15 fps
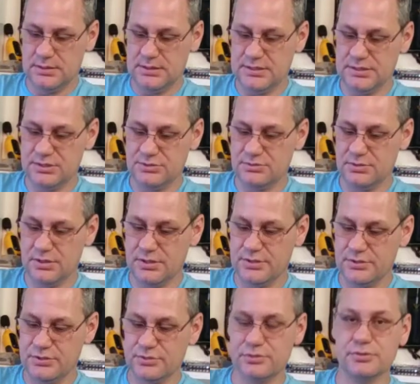Just
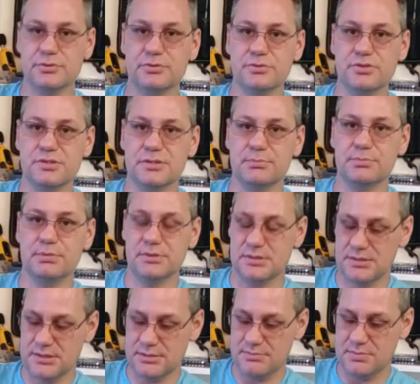unscrews, simple
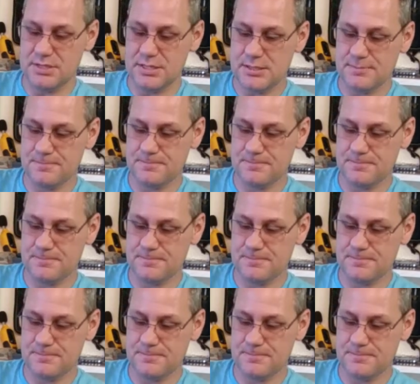as can be.